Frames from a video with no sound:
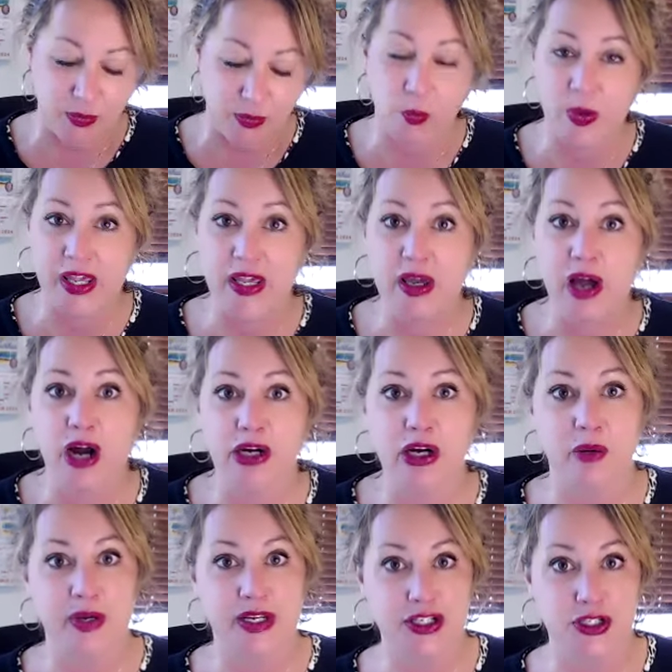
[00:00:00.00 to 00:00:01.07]
We are
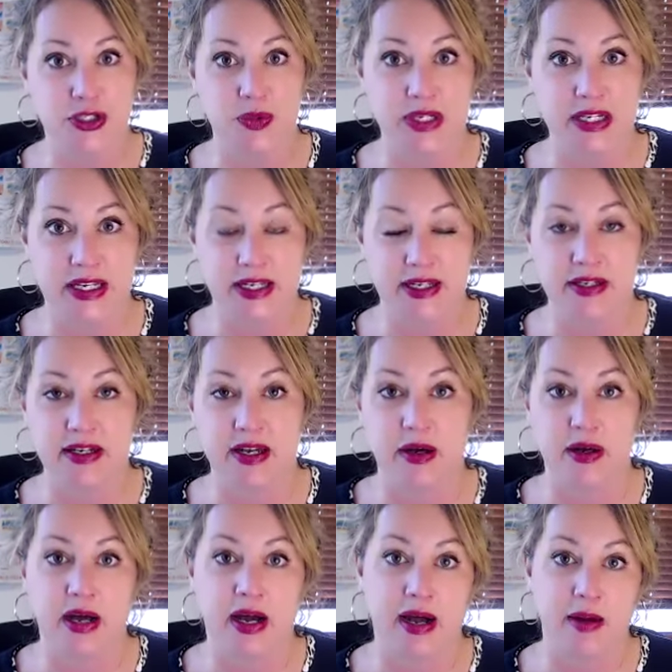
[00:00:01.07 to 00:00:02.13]
going to need
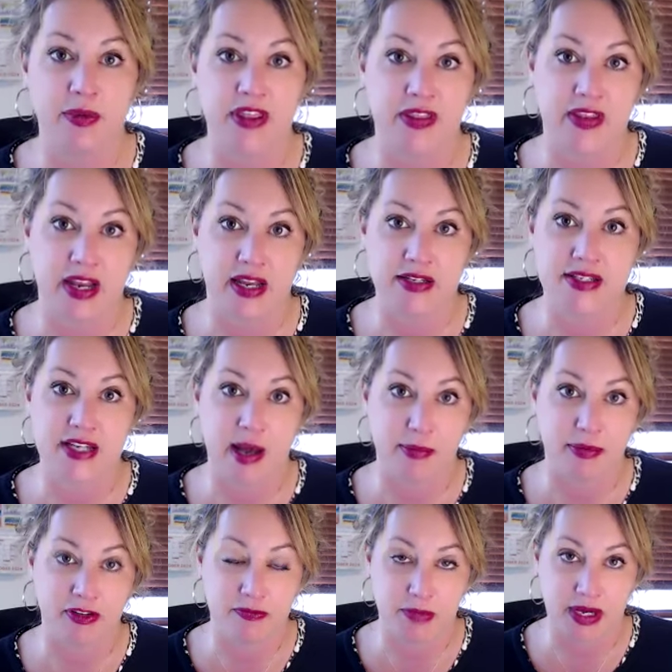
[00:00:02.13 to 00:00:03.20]
within the next
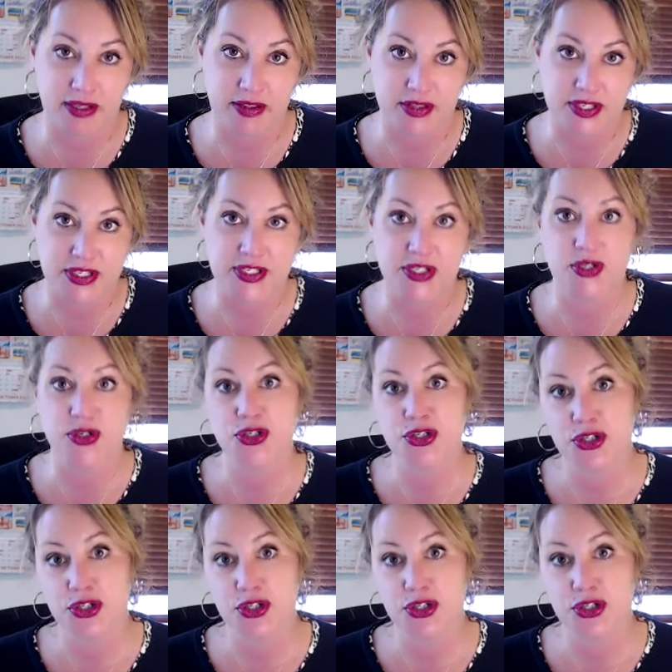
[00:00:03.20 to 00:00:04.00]
couple of months